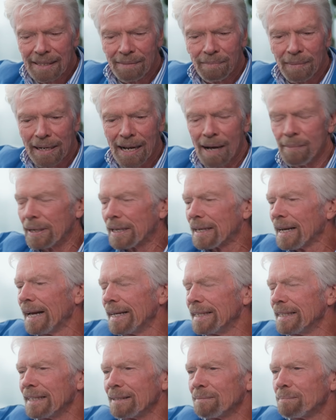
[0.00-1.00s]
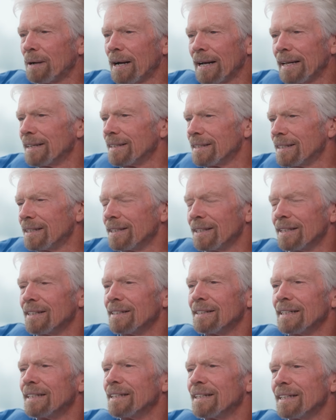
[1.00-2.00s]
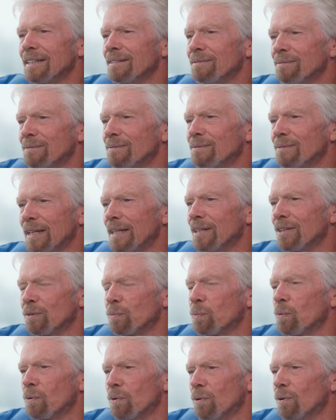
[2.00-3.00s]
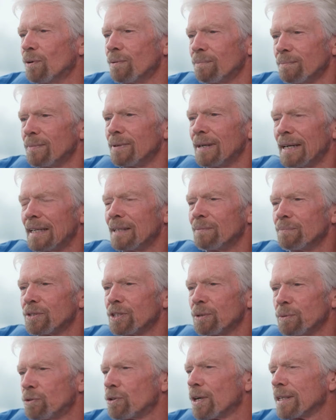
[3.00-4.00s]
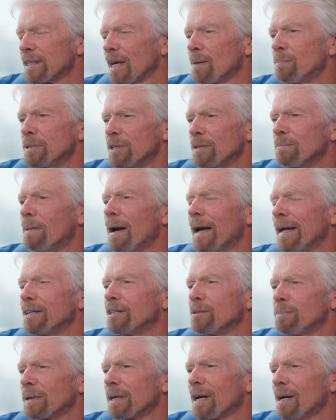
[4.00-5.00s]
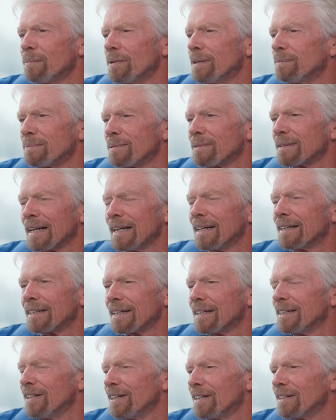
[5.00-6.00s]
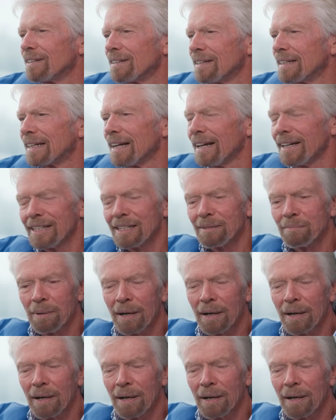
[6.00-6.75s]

become a gliding pilot in the in the in the war, um, she would dress up as a man to become a you know a gliding